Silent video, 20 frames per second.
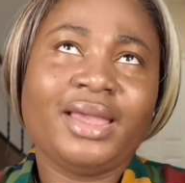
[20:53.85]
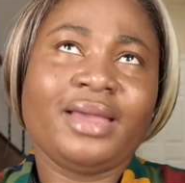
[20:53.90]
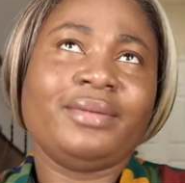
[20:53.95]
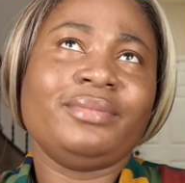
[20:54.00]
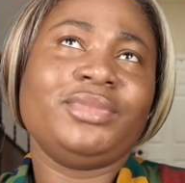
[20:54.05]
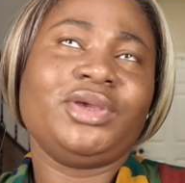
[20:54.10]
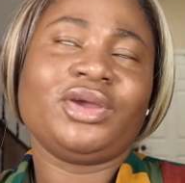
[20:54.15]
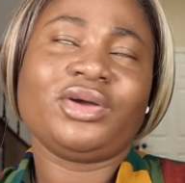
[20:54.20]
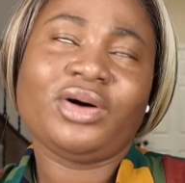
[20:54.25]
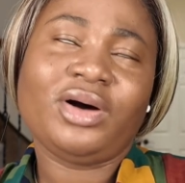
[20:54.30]

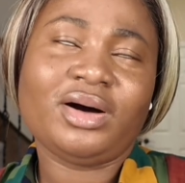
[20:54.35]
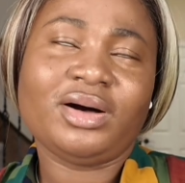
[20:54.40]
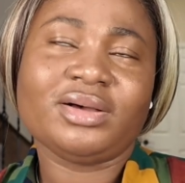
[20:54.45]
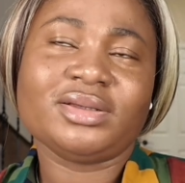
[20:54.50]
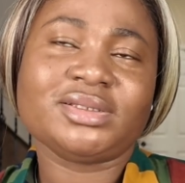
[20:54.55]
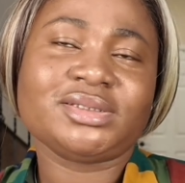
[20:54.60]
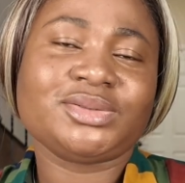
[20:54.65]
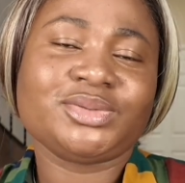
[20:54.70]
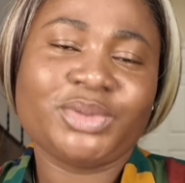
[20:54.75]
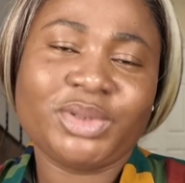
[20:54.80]

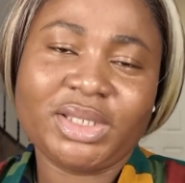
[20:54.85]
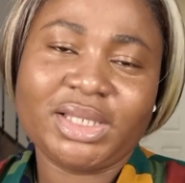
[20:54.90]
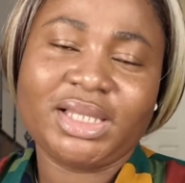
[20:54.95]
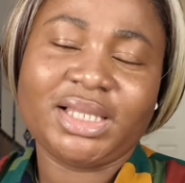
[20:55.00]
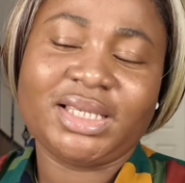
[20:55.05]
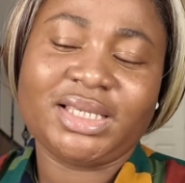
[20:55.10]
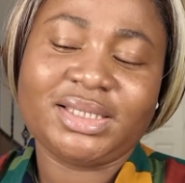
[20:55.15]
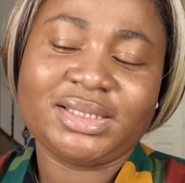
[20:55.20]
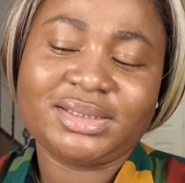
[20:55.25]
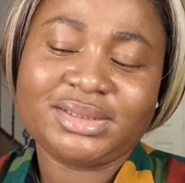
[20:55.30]
Because
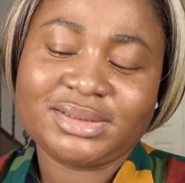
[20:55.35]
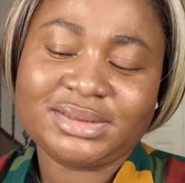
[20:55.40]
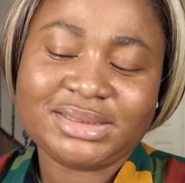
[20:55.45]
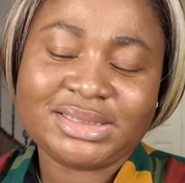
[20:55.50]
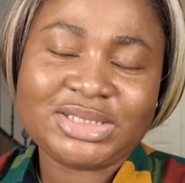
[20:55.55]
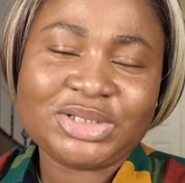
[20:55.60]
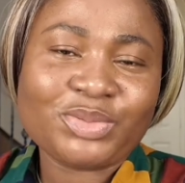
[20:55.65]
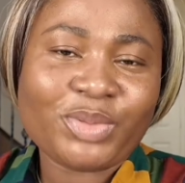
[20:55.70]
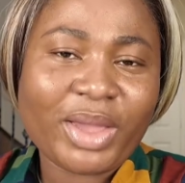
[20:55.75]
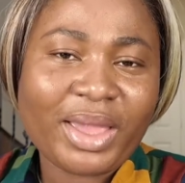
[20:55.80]
really,
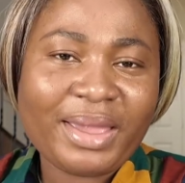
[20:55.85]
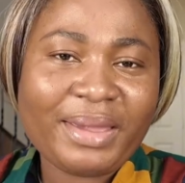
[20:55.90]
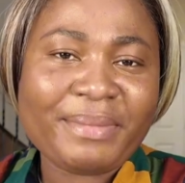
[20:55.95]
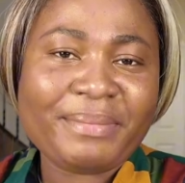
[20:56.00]
the way